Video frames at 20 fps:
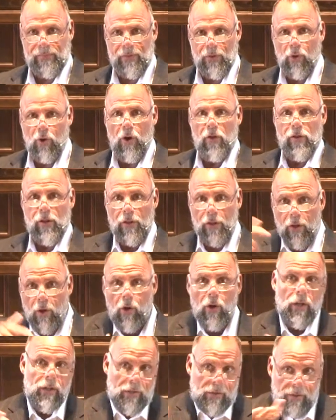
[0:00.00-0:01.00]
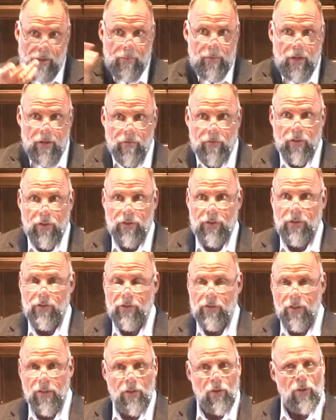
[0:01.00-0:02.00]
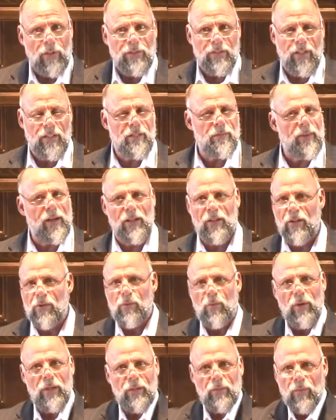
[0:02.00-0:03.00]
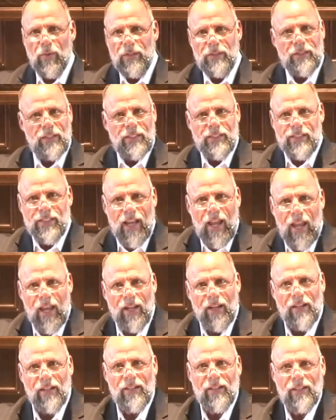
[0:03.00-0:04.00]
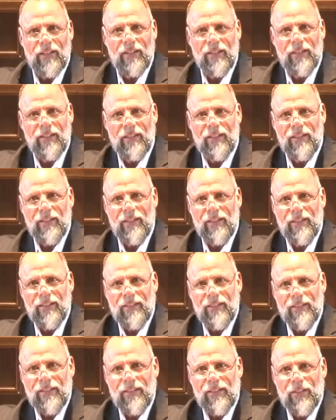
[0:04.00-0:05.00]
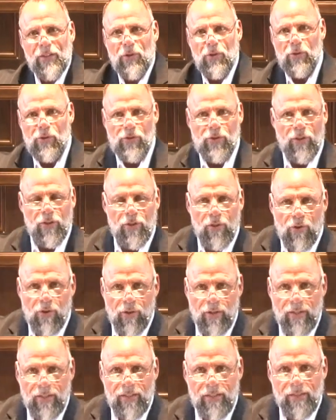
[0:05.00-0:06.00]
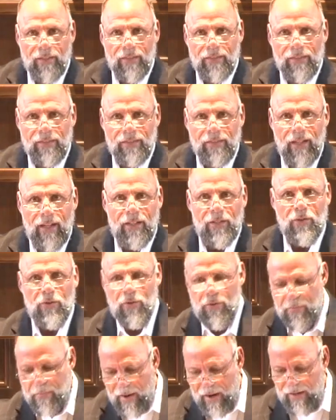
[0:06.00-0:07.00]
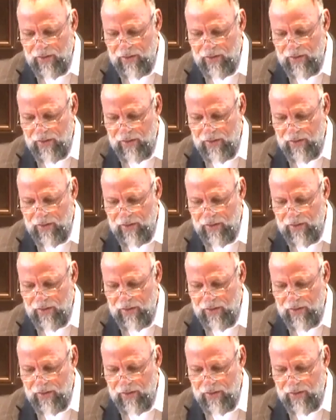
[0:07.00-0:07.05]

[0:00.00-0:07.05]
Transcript: or the Lord, some of your versions, the Lord said to my Lord. What's he saying? Who's the Lord and who's my